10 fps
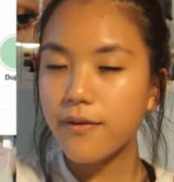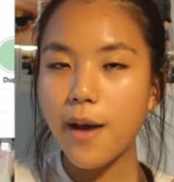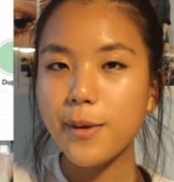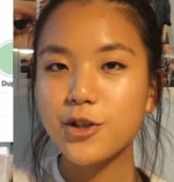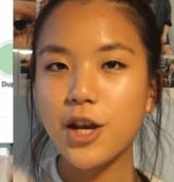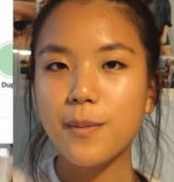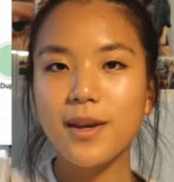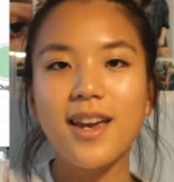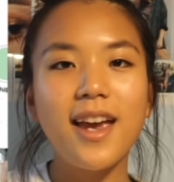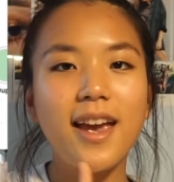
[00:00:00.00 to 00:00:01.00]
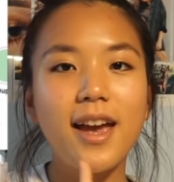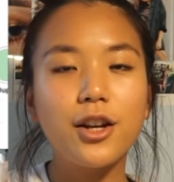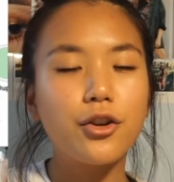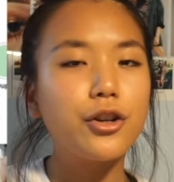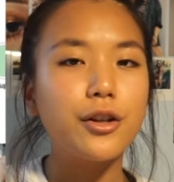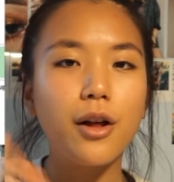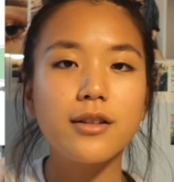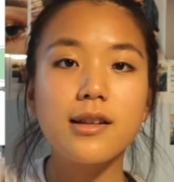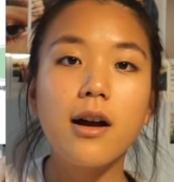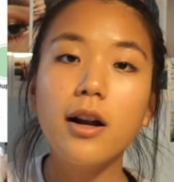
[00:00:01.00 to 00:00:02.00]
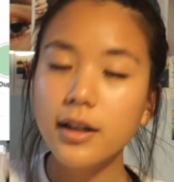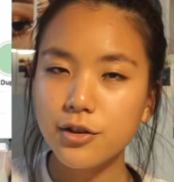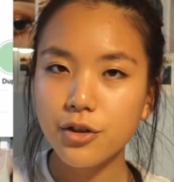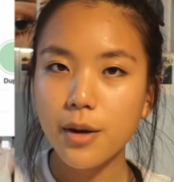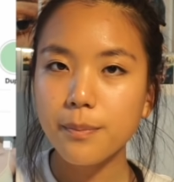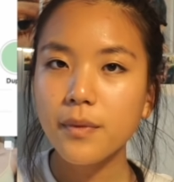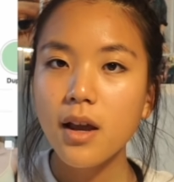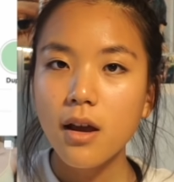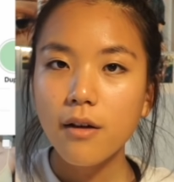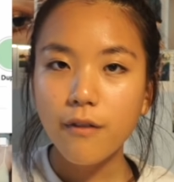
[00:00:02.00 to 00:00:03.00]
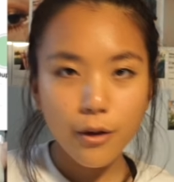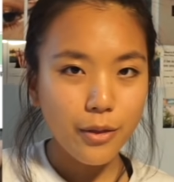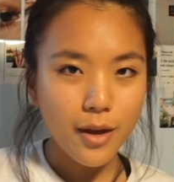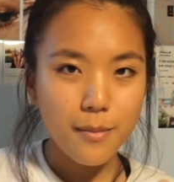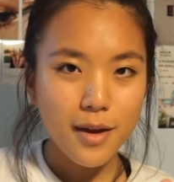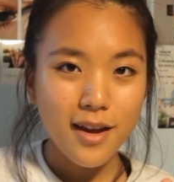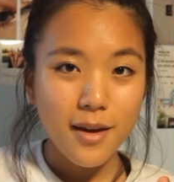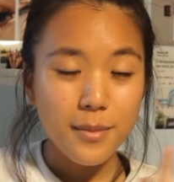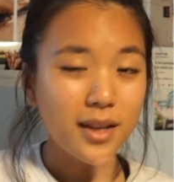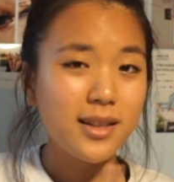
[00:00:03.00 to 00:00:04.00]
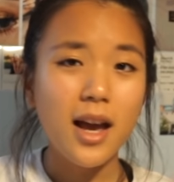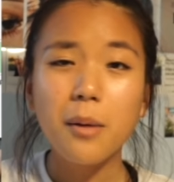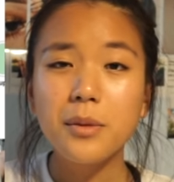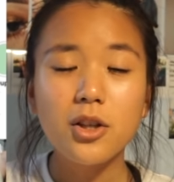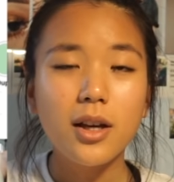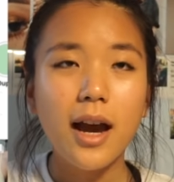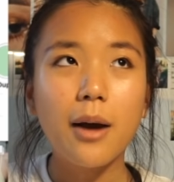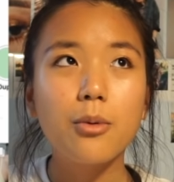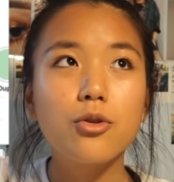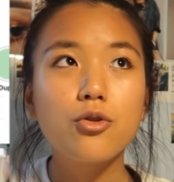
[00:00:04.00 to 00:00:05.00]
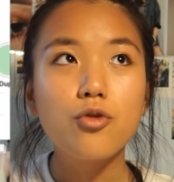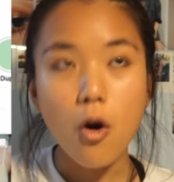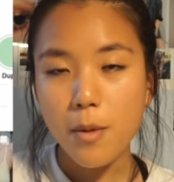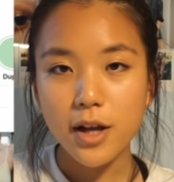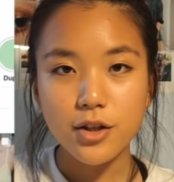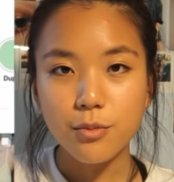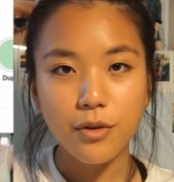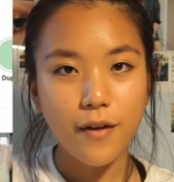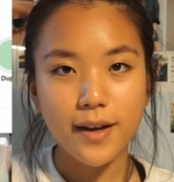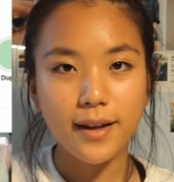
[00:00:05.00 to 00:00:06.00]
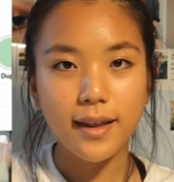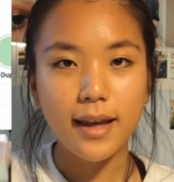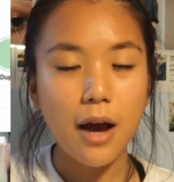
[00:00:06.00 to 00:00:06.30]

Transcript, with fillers: of Emma Chamby and Gertie Closet on Instagram. Follow them because they helped me out so much with finding, like,